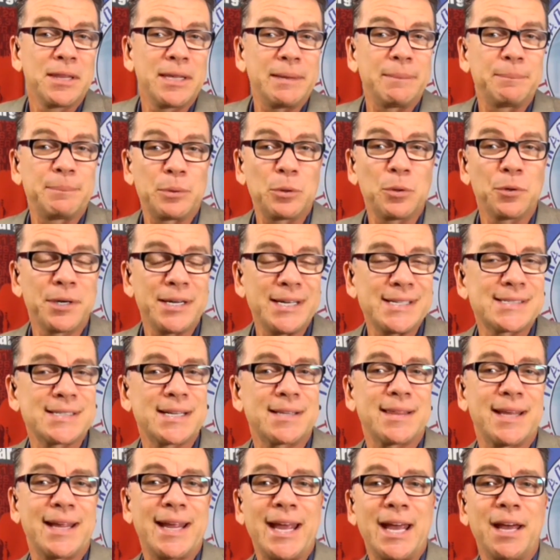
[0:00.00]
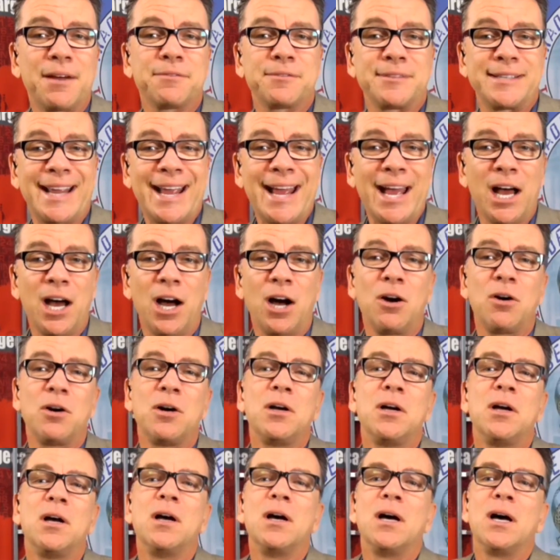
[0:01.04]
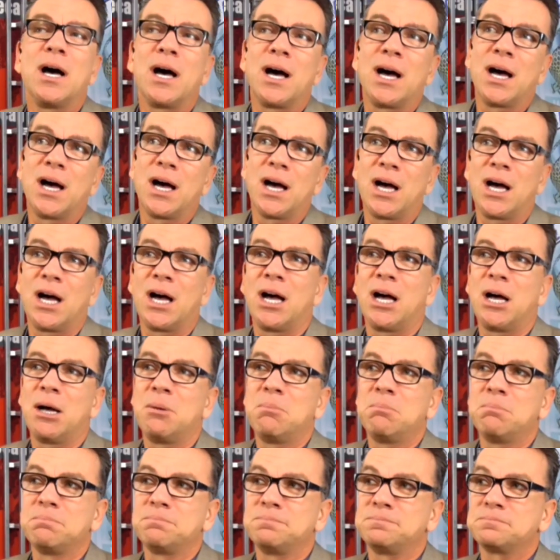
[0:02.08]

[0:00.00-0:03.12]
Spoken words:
the employees that they have now, are